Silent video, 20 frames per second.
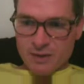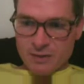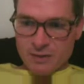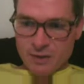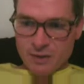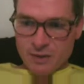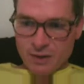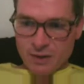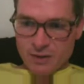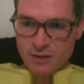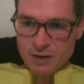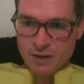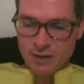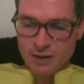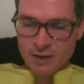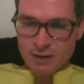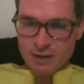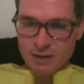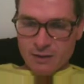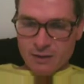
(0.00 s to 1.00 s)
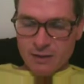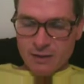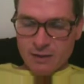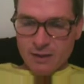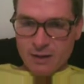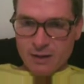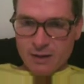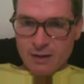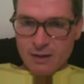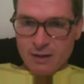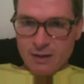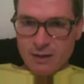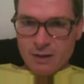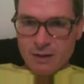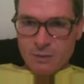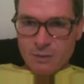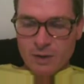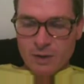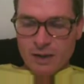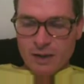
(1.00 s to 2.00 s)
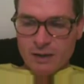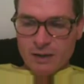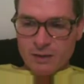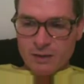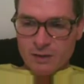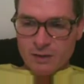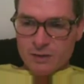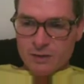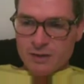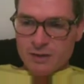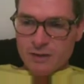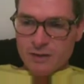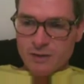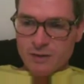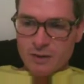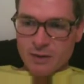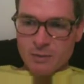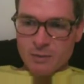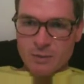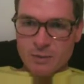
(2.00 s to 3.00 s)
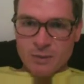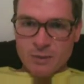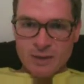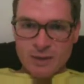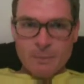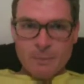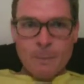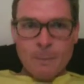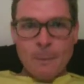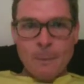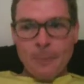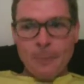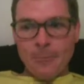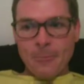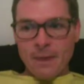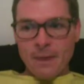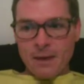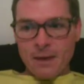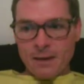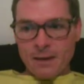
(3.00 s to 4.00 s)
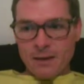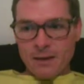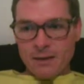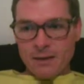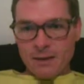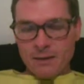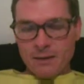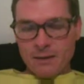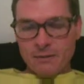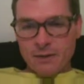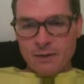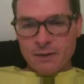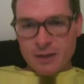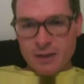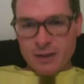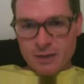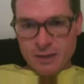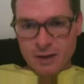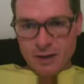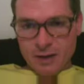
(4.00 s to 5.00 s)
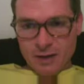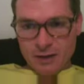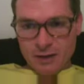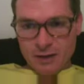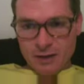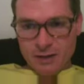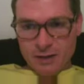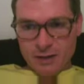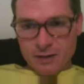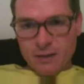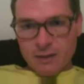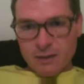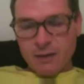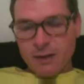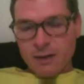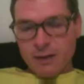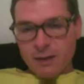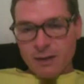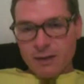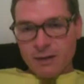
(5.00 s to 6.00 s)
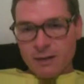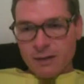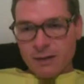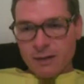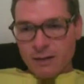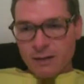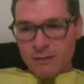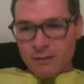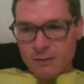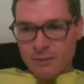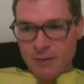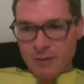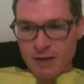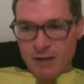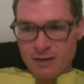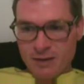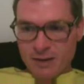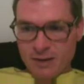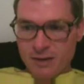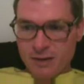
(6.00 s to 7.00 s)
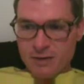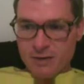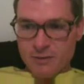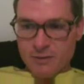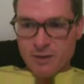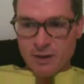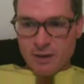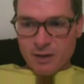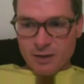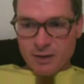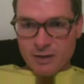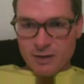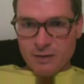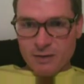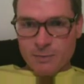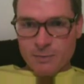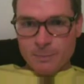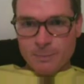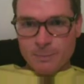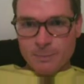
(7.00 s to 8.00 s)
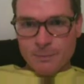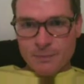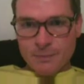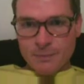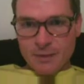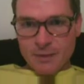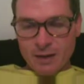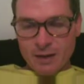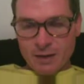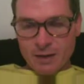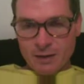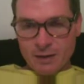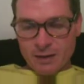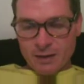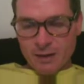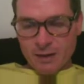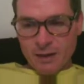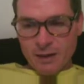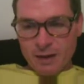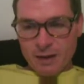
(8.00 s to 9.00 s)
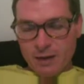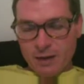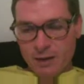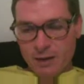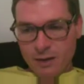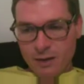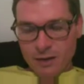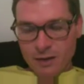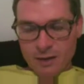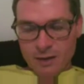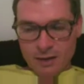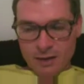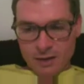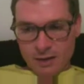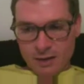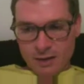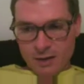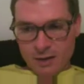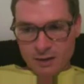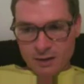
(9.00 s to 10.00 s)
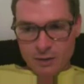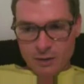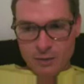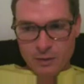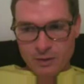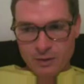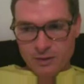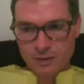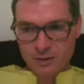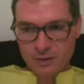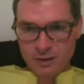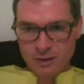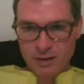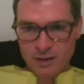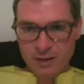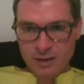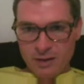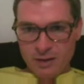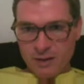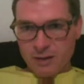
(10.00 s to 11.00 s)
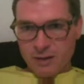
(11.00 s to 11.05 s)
you can check out what kind of loans are available, but the uh, the inflation data uh, from Hedgeye is really good and you can kind of get quarterly